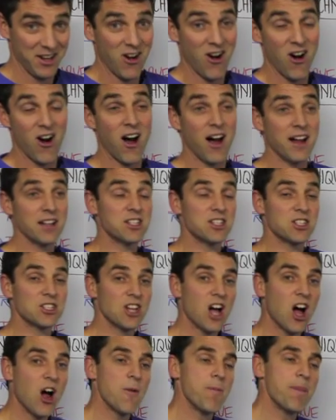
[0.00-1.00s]
All right,
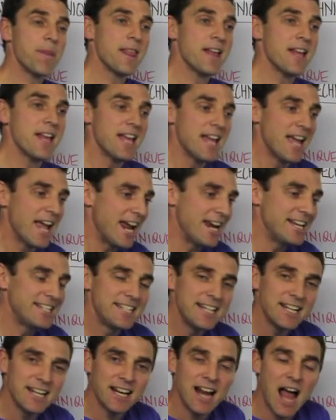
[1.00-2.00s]
so he
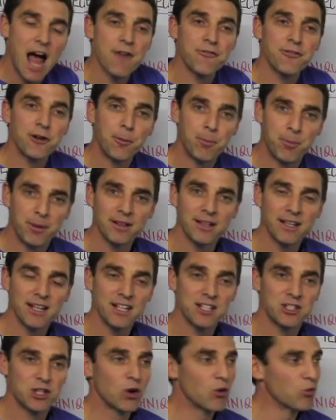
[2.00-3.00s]
didn't have an ability
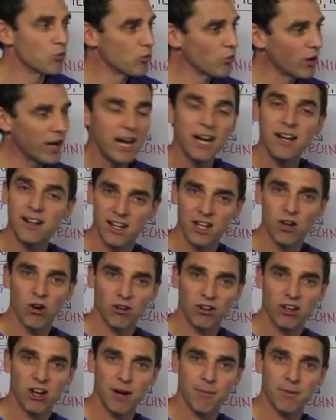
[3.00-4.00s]
to read the
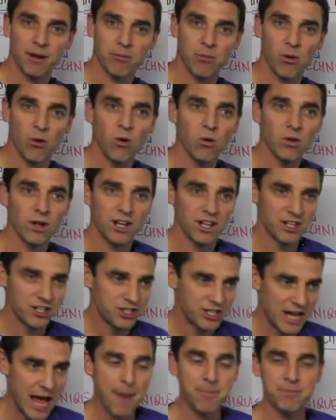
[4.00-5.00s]
oncoming ball and
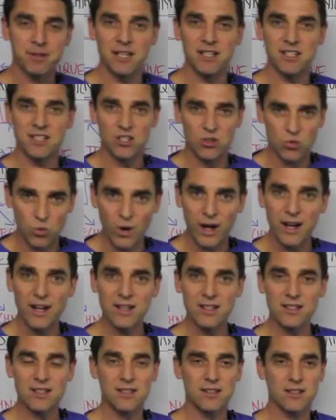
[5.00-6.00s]
adapt his
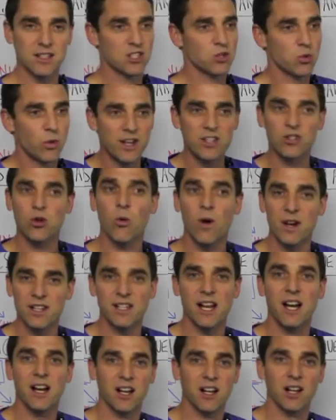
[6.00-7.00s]
swings. The swings always
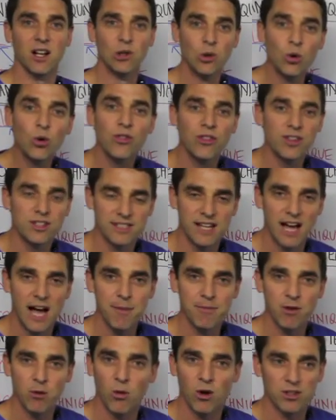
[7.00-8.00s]
tended to look the
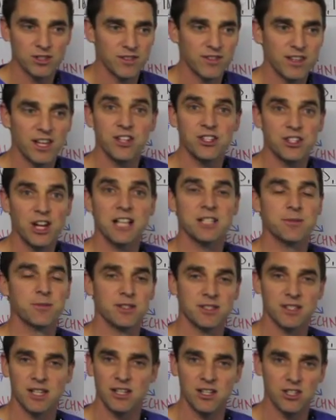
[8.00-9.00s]
same. There wasn't the
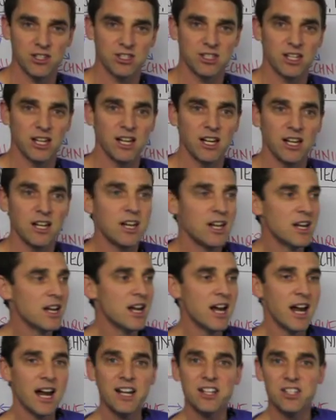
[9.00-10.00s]
adjustments that you'd see
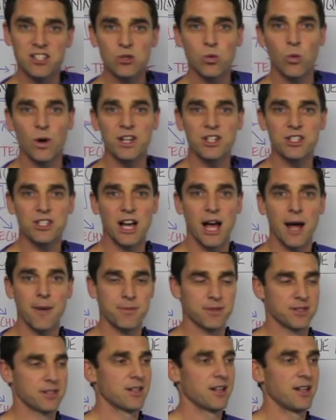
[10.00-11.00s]
in swing
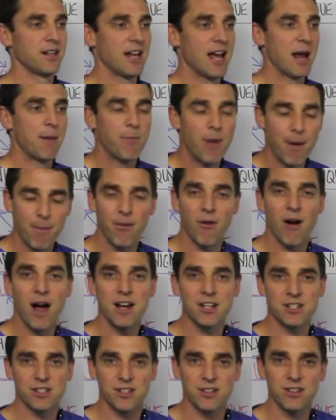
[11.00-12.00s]
shapes and
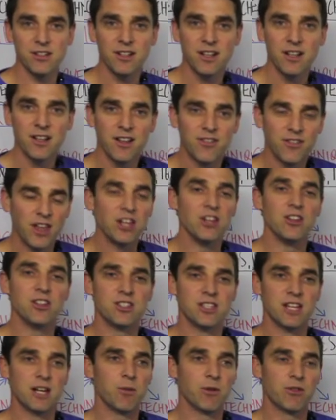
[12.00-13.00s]
preparation that you'd
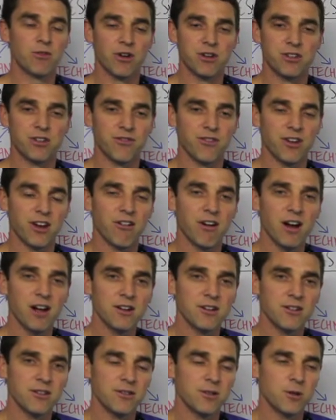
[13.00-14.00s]
see with Roger Federer.
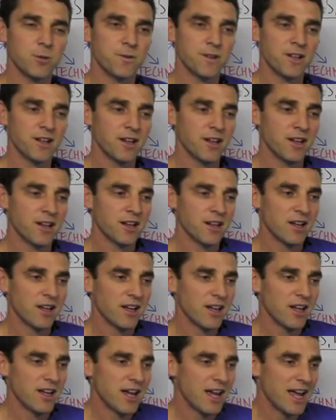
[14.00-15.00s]

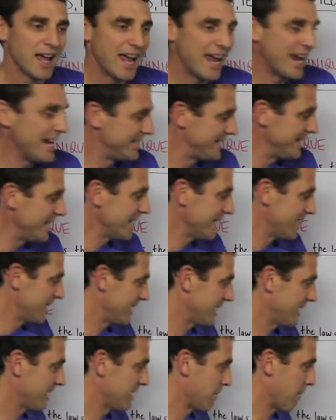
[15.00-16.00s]
He
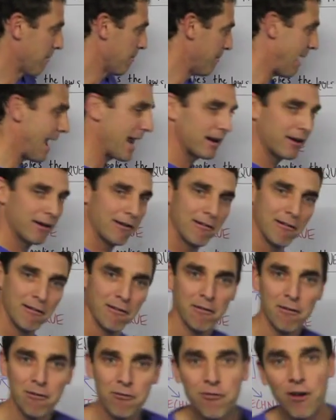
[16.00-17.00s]
didn't make
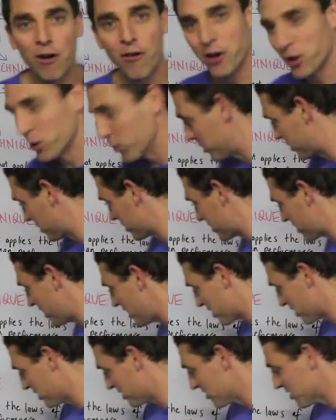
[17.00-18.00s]
very good
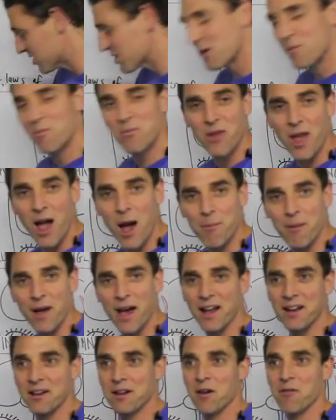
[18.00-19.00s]
decisions
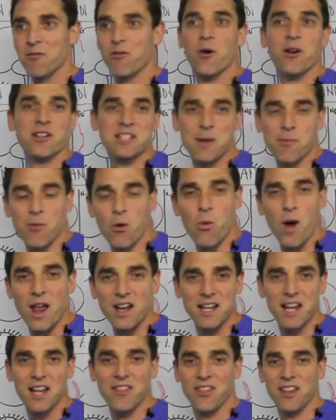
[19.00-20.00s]
about, for example, when
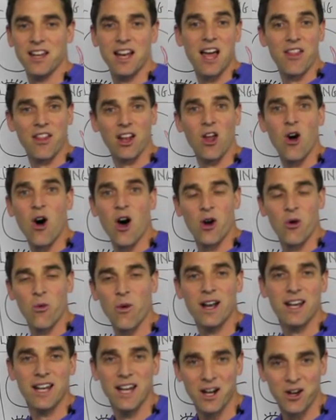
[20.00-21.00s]
to hit the down the line or
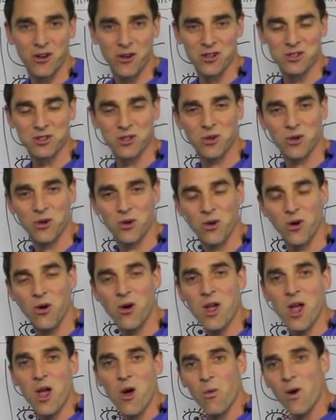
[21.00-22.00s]
when to hit cross court or
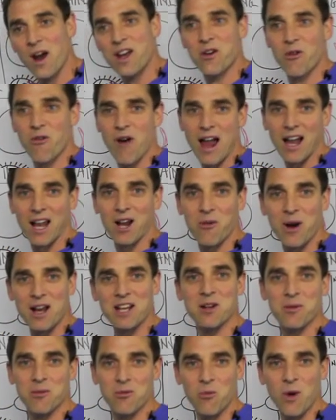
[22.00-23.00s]
when to rally,
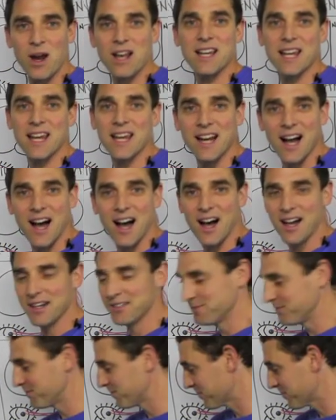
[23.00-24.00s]
when to hit hard.